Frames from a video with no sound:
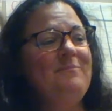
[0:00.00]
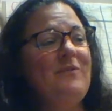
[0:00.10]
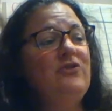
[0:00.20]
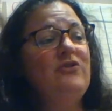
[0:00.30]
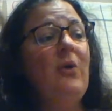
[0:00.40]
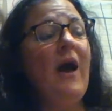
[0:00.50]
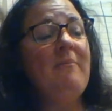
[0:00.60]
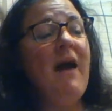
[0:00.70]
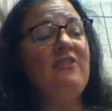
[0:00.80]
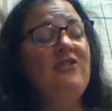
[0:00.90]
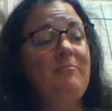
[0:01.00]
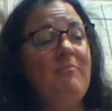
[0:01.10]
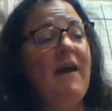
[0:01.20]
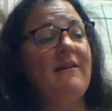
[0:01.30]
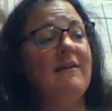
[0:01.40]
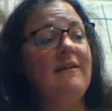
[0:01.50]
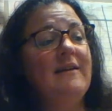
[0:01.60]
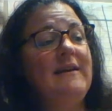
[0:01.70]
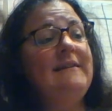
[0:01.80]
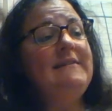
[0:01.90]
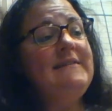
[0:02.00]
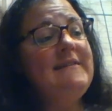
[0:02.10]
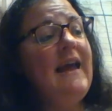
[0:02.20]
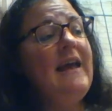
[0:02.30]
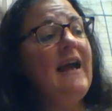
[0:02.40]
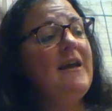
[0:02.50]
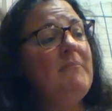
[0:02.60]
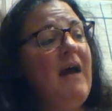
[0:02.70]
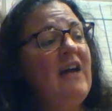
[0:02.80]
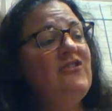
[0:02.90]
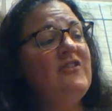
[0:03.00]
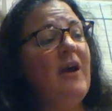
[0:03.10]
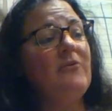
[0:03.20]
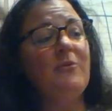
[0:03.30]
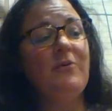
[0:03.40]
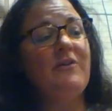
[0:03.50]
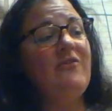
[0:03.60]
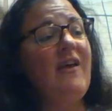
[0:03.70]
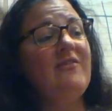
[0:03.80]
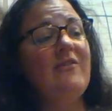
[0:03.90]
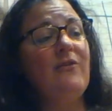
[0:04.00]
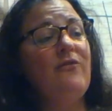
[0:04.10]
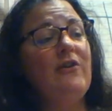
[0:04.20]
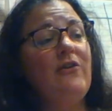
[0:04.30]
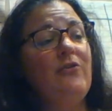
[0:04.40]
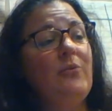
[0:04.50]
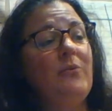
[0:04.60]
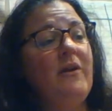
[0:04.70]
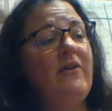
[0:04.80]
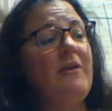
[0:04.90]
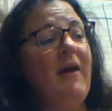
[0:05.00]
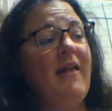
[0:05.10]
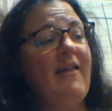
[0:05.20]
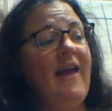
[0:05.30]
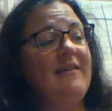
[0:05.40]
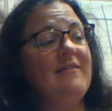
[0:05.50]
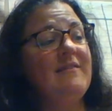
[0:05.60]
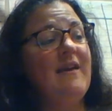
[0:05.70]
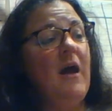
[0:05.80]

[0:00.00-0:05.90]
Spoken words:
So I imagine it better. Today I imagined I was a princess and the fields were really my lands.